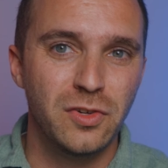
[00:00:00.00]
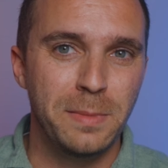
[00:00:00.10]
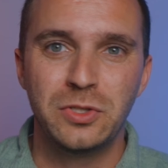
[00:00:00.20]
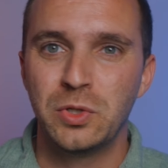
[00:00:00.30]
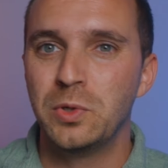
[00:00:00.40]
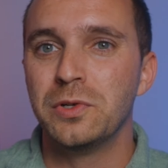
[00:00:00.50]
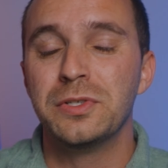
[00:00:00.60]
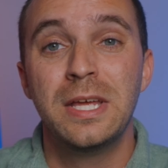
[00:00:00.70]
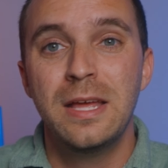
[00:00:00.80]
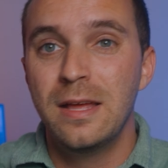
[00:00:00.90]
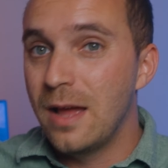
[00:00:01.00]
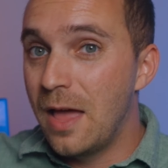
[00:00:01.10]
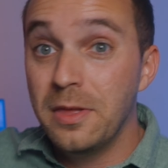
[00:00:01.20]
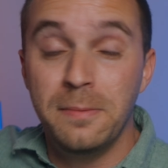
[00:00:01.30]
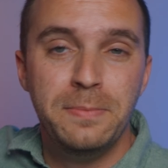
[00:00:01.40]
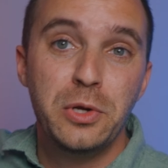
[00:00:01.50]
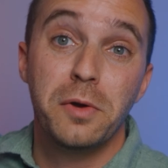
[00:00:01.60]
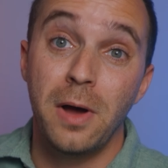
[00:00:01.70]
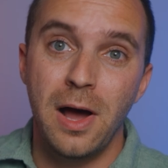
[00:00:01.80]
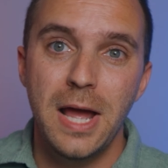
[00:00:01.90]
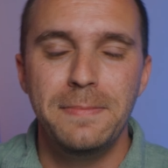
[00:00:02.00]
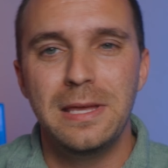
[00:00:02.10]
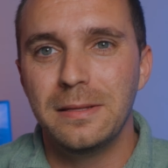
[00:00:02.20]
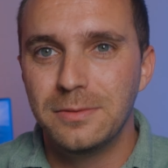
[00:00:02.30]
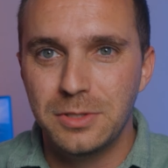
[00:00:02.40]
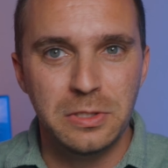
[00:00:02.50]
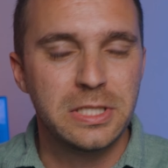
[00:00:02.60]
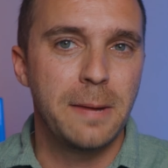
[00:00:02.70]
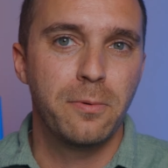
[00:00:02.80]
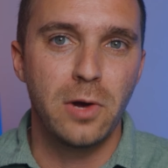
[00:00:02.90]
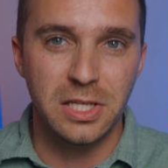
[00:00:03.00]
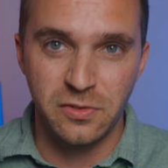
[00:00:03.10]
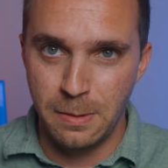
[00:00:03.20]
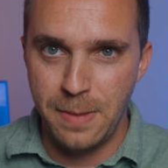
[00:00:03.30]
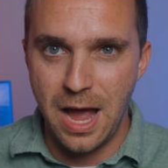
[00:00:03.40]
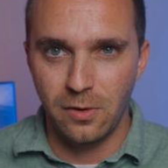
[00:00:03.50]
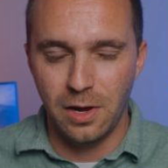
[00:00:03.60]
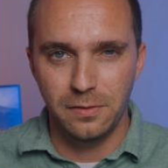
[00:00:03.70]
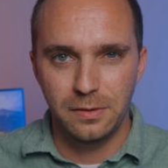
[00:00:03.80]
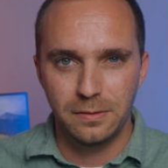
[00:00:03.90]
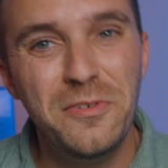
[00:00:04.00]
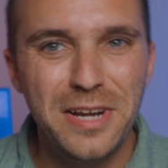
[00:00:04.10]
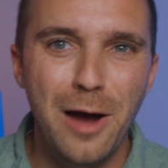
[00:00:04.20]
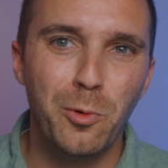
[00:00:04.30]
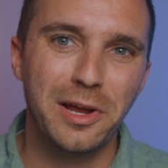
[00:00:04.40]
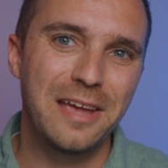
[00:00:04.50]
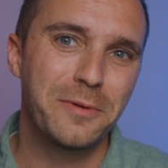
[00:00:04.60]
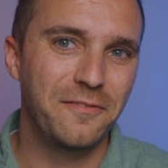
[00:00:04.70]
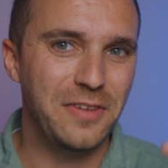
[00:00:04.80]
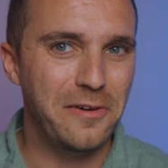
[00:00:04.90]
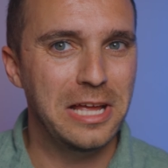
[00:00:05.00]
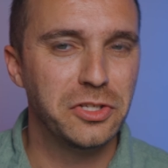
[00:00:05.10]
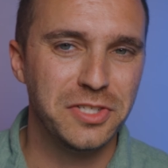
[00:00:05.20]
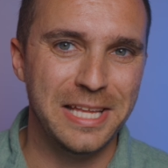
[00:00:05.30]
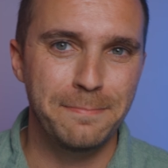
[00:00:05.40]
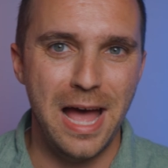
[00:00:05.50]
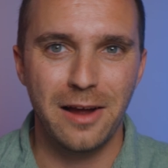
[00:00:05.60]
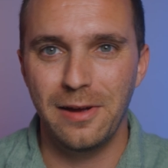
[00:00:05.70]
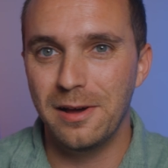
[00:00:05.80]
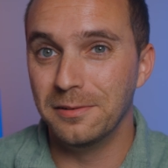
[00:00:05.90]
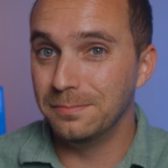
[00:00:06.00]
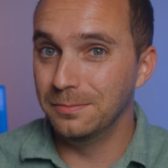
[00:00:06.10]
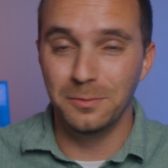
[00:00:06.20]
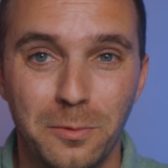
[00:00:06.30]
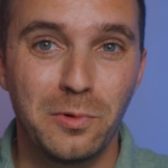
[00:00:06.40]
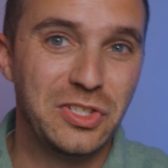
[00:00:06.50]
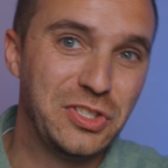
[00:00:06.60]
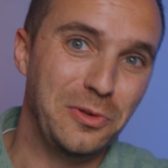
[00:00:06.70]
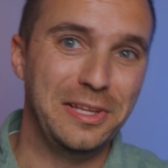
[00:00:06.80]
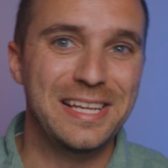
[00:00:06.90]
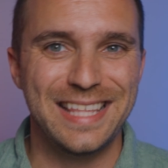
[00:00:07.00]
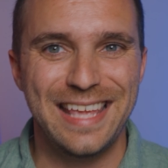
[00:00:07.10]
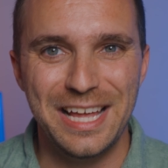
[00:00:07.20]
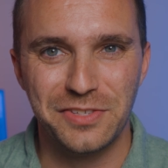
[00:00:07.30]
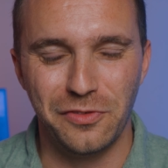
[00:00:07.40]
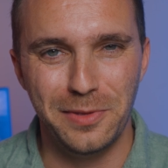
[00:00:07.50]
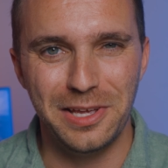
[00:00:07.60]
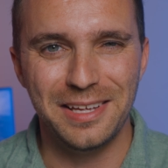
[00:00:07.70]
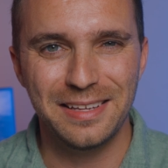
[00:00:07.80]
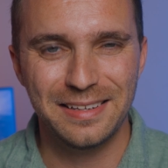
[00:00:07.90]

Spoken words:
edge of my shoulders and the computer behind me to separate us from the background. When you're not working with a very interesting background, which certainly is the case for me,